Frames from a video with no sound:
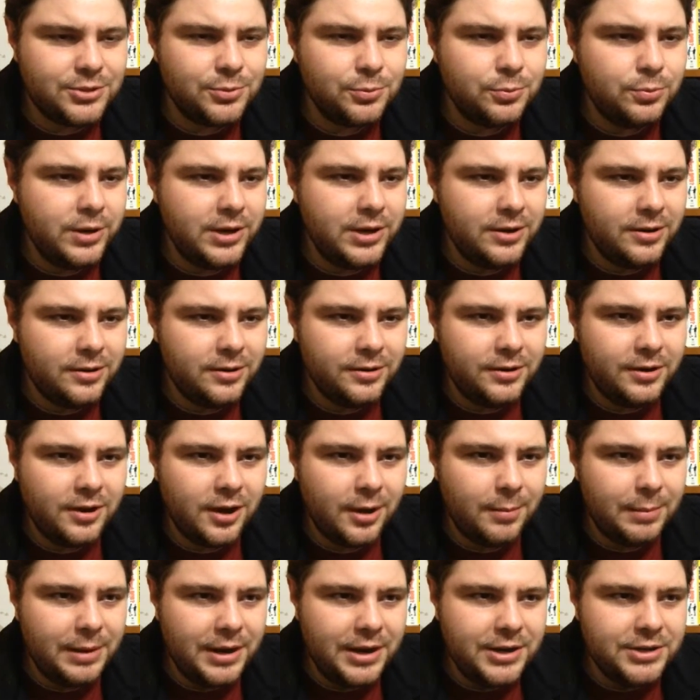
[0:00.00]
a weird
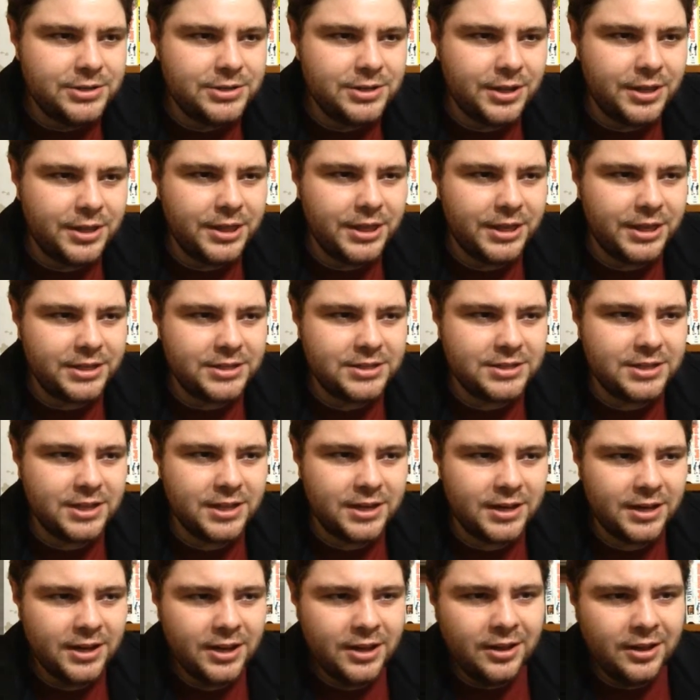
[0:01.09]
combination of things
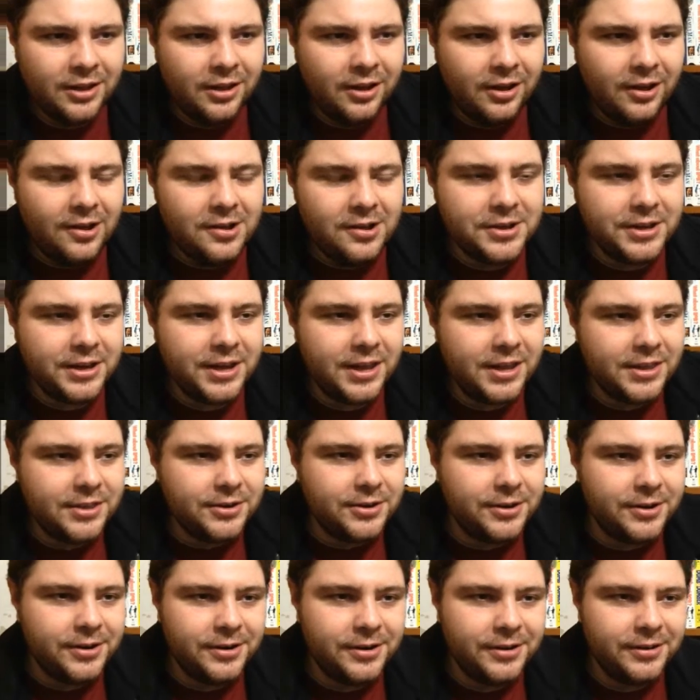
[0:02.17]
that
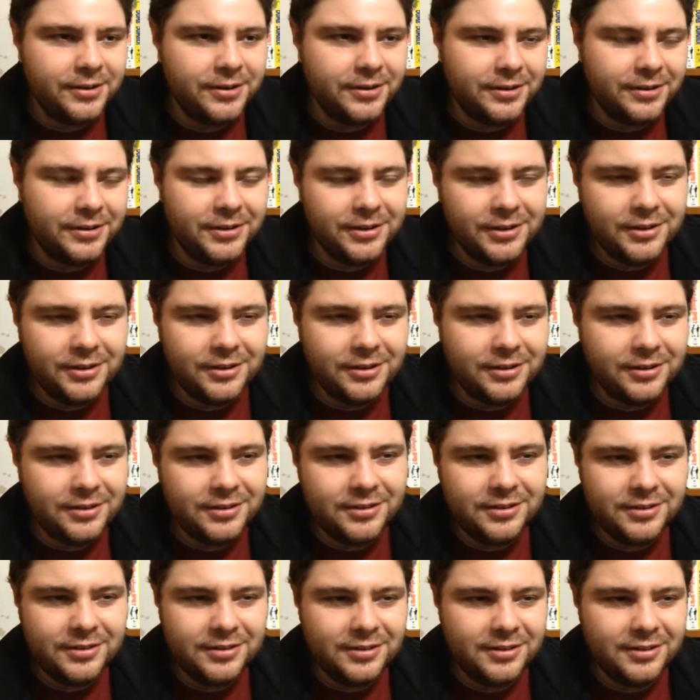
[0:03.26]
altogether
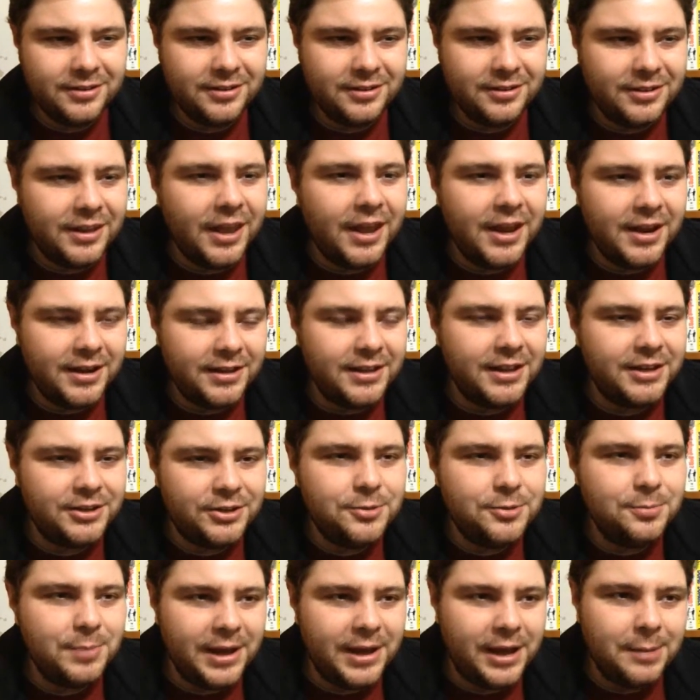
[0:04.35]
they
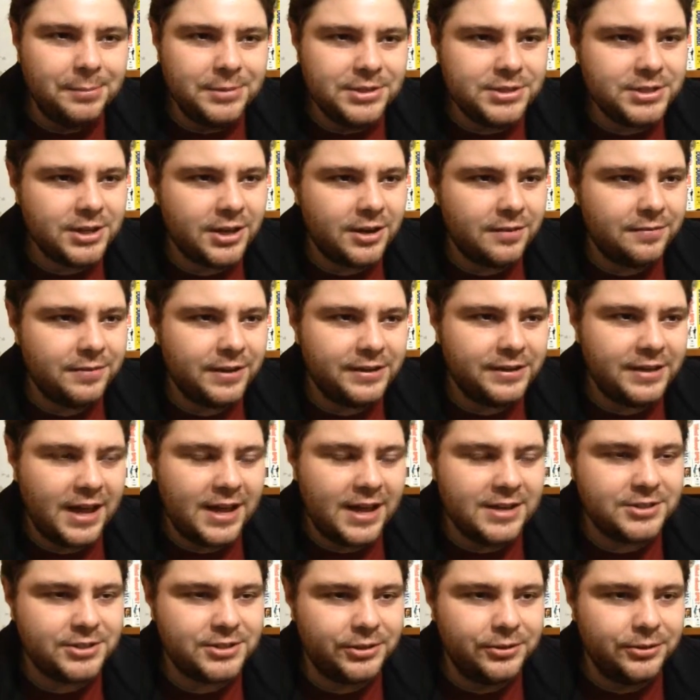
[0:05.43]
do make up this kind of
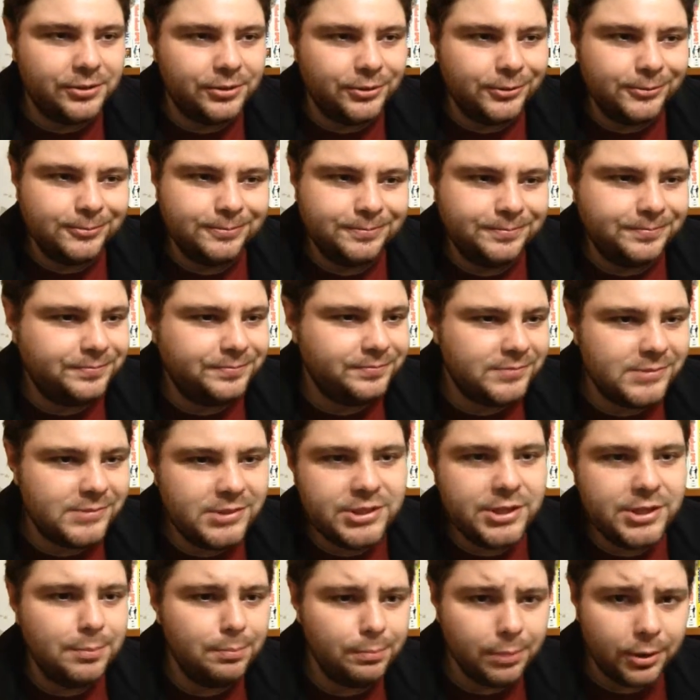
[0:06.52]
fantastical
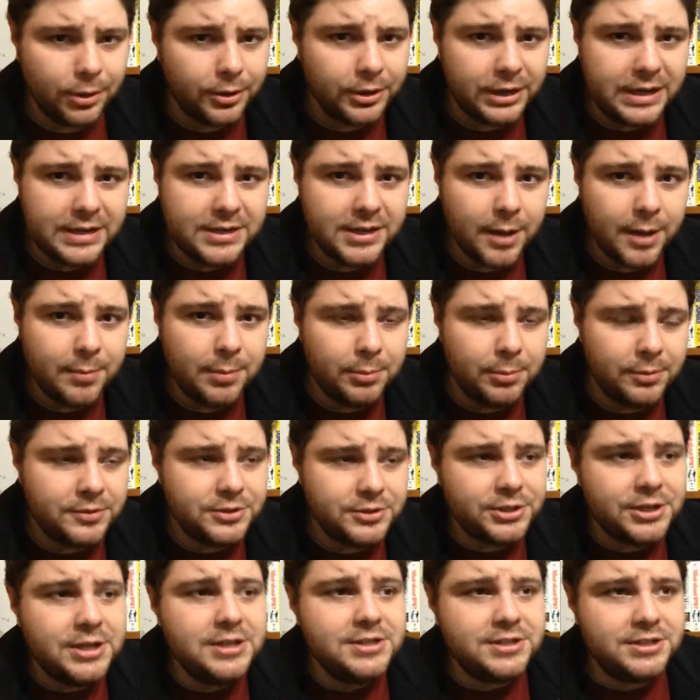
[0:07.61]
Tim Burton-y type of movie.
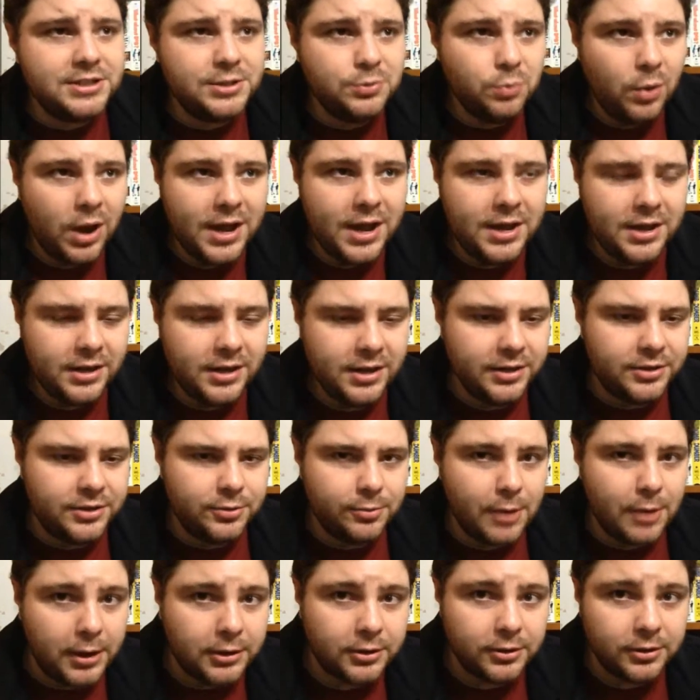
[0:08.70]
So you can see why a
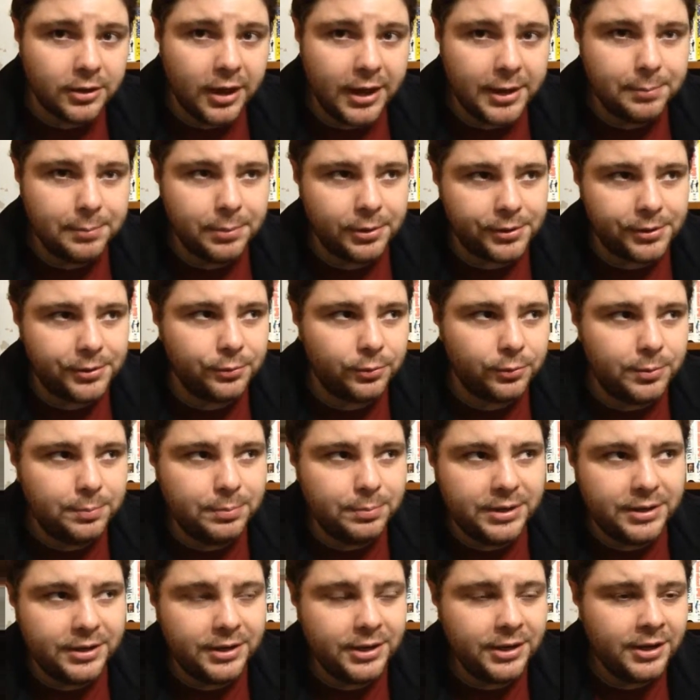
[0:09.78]
director like Burton would
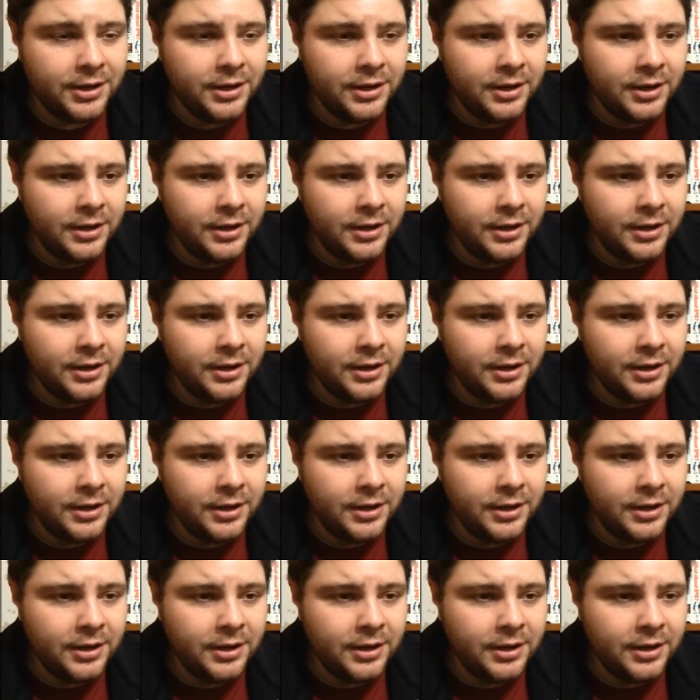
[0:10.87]
be